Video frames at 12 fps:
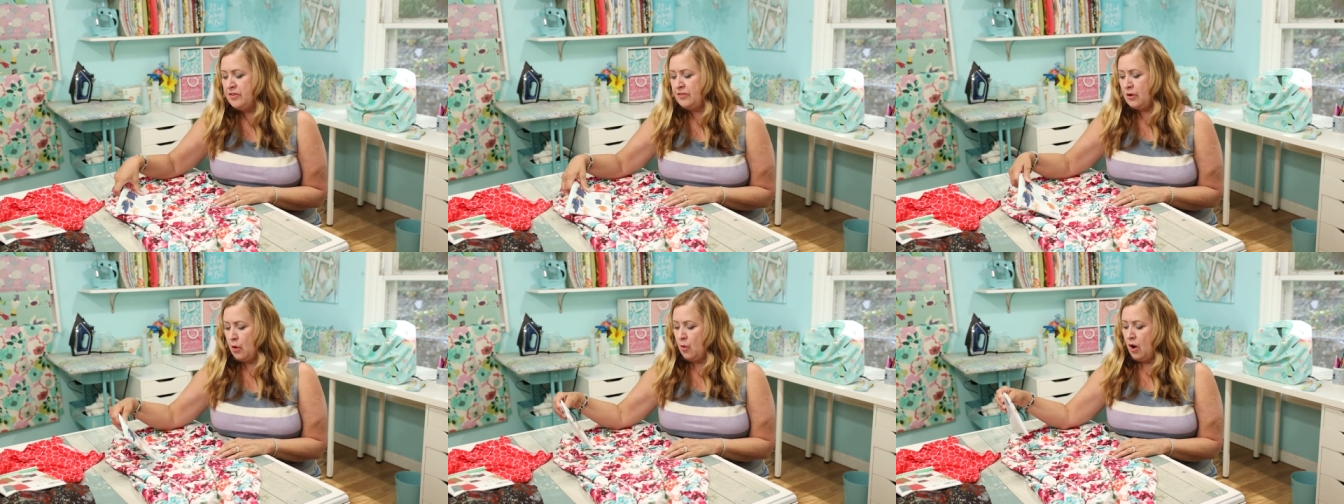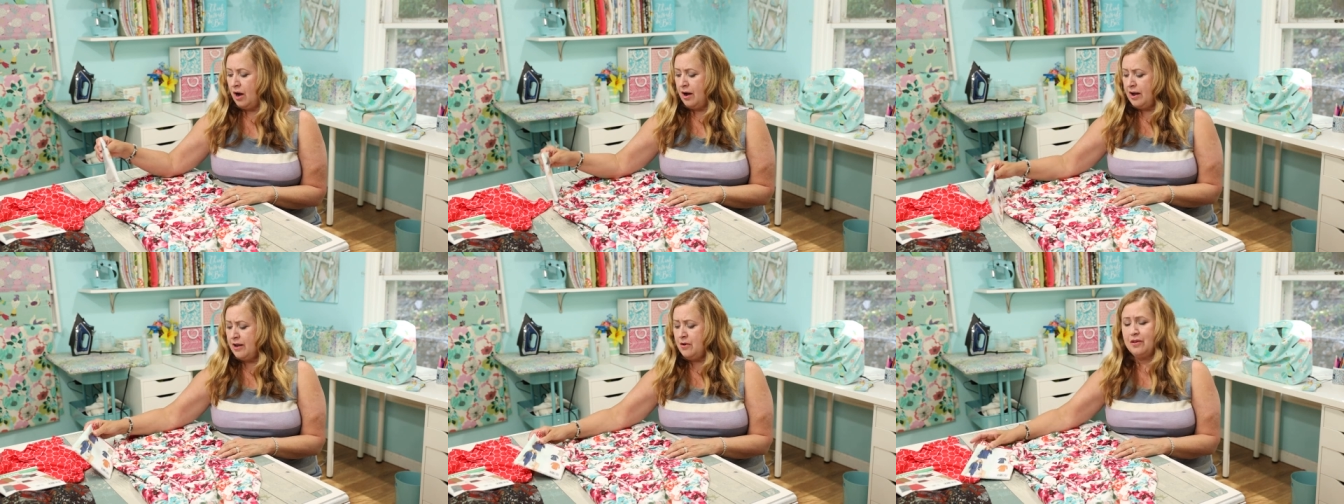So
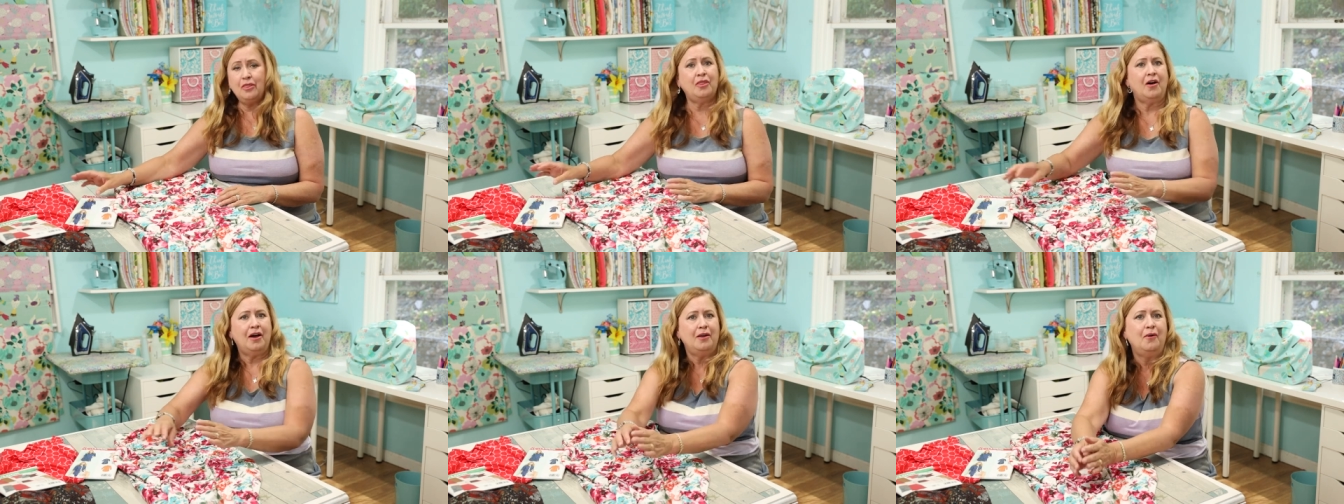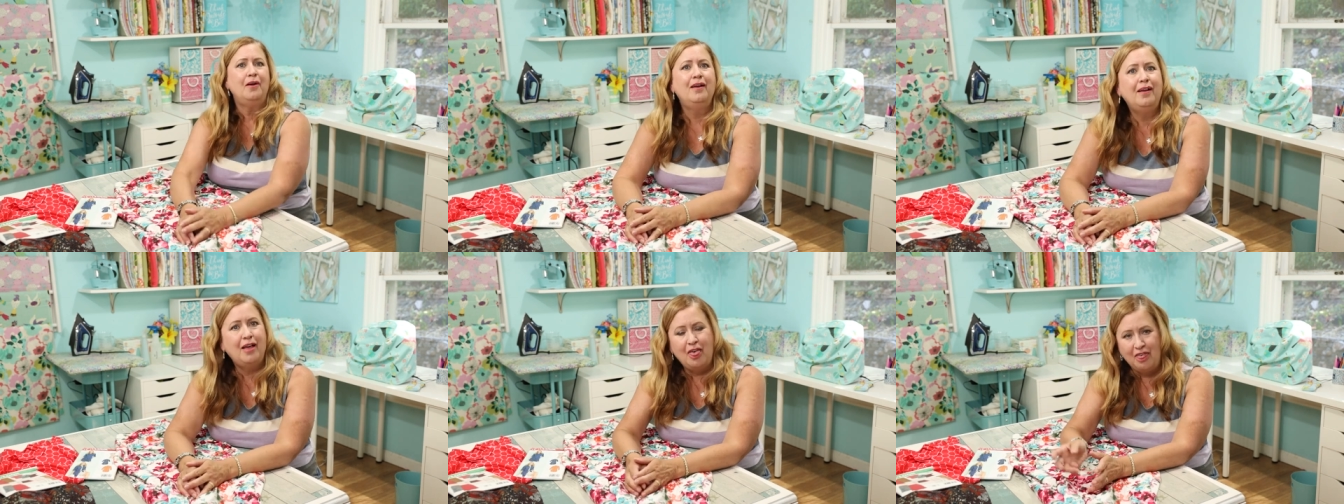I thought
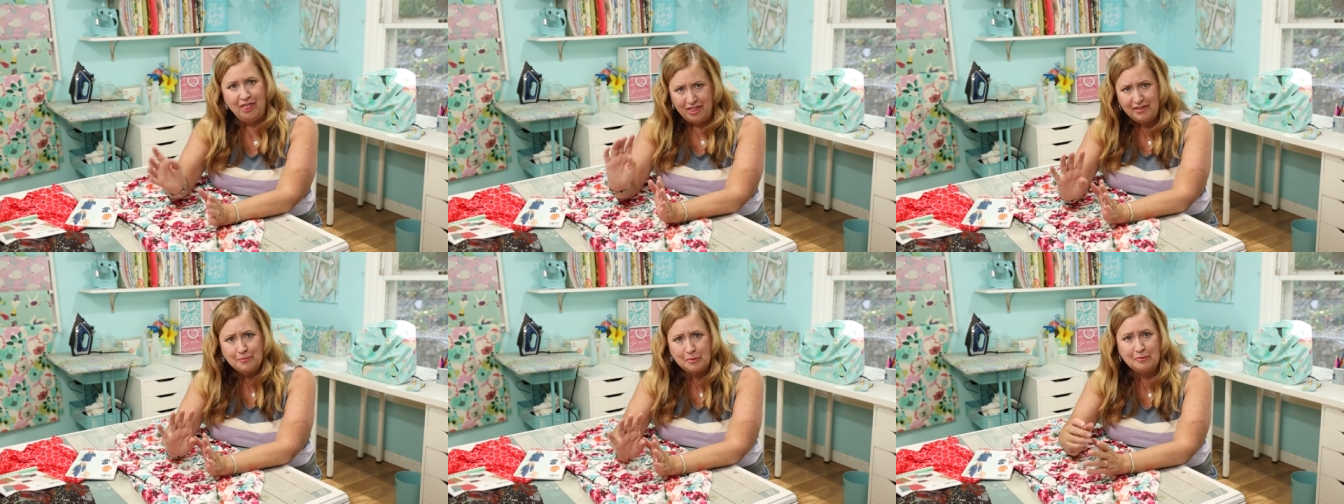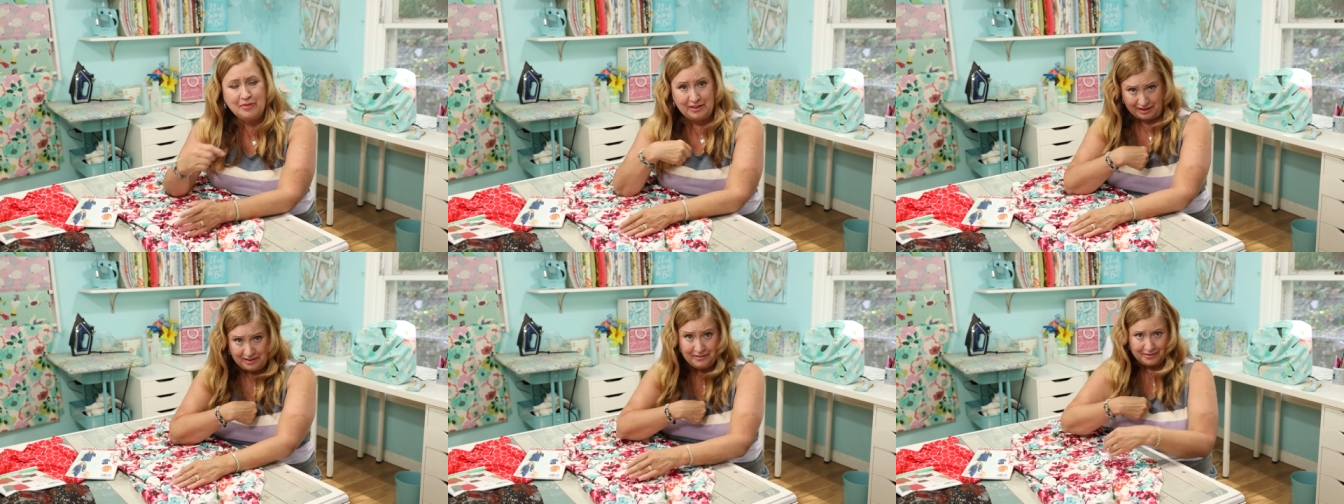this would
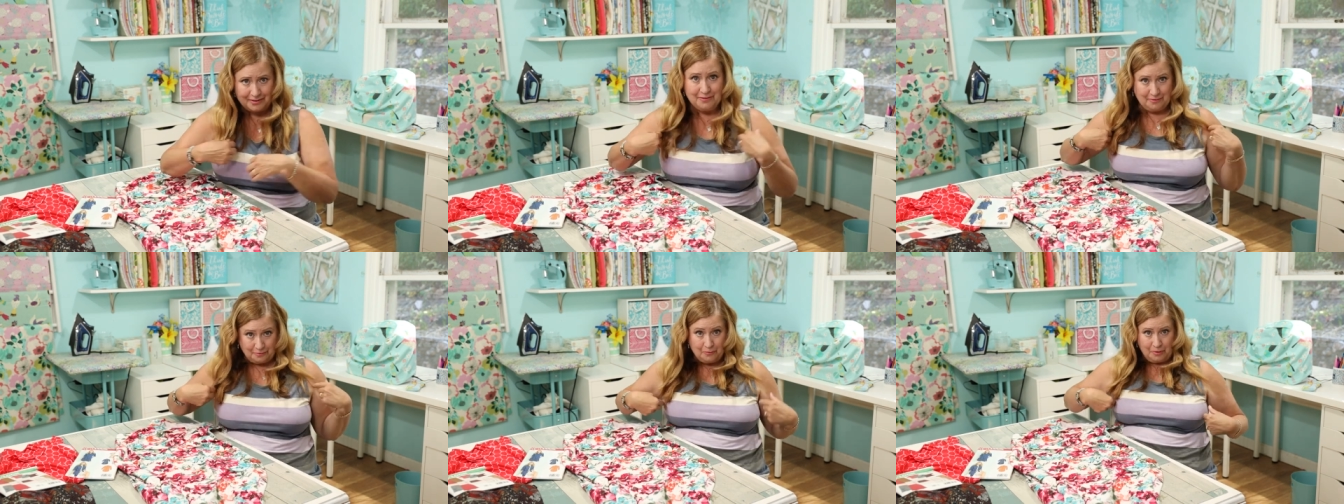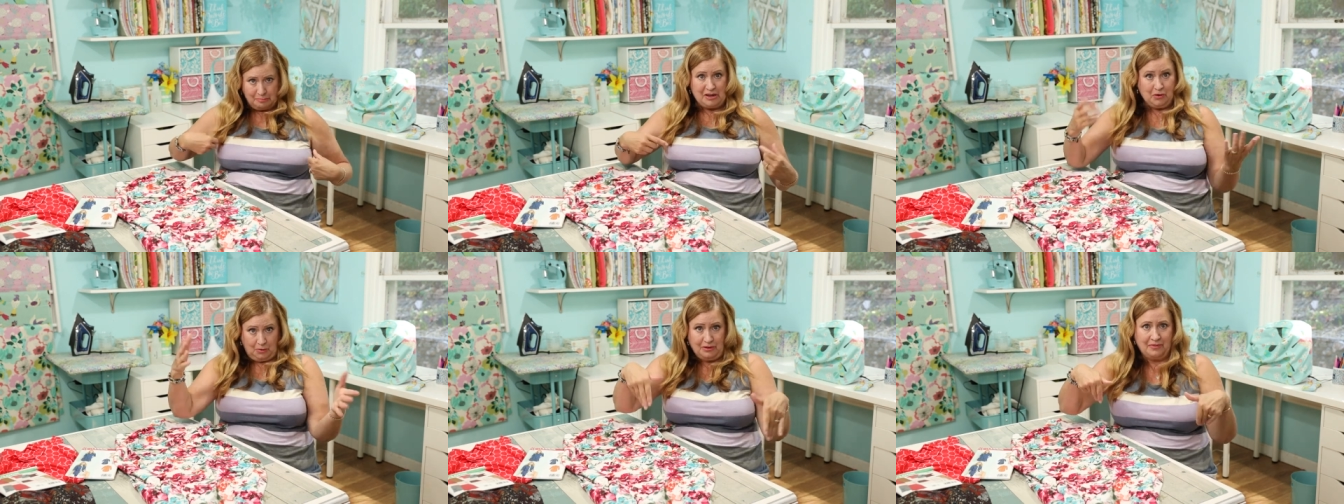this would
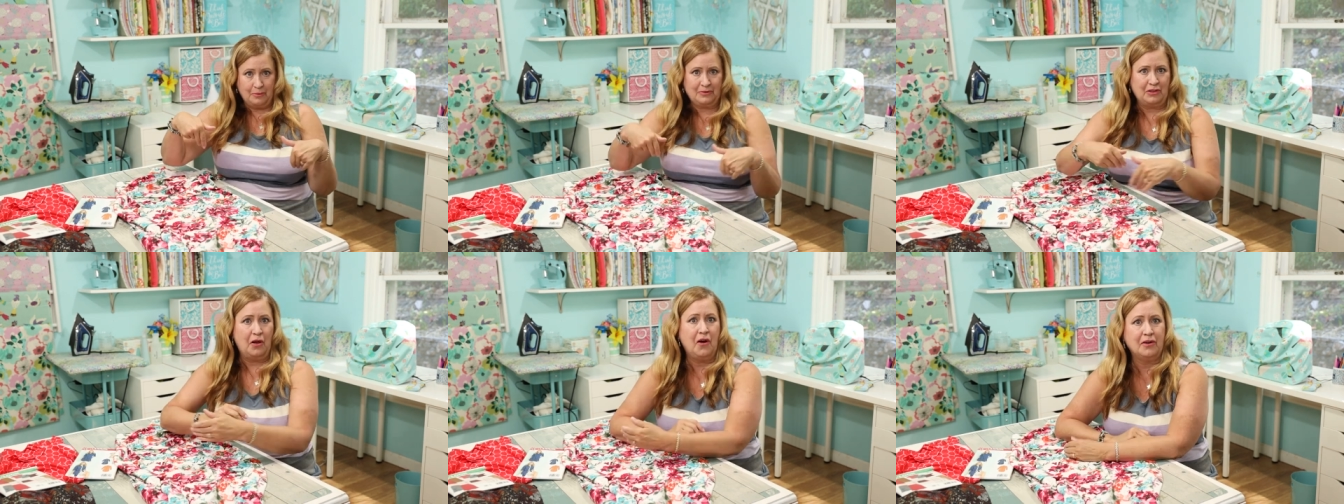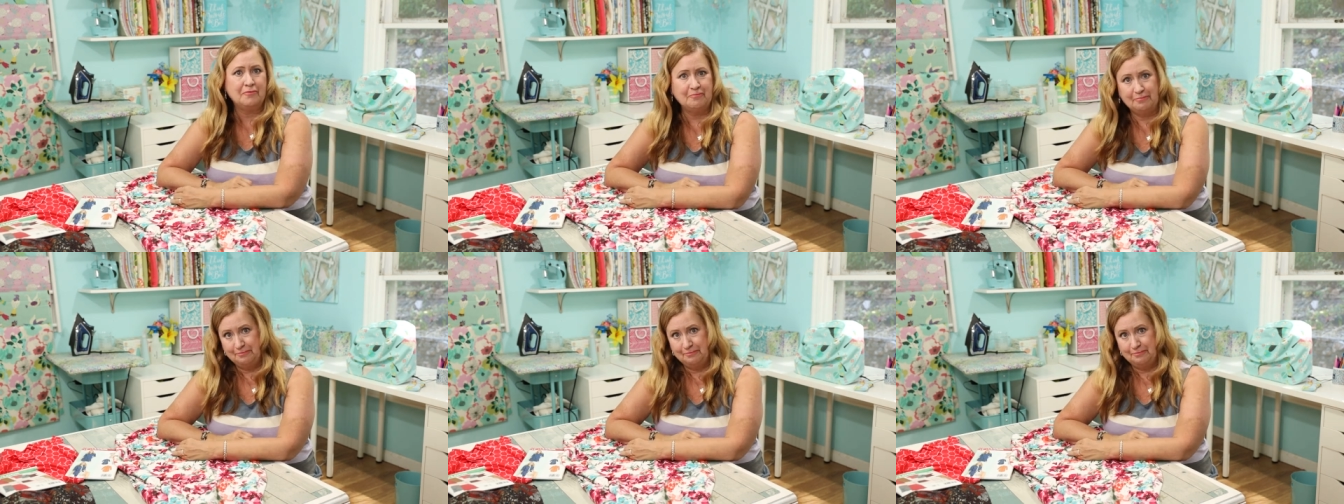be cool if it was long.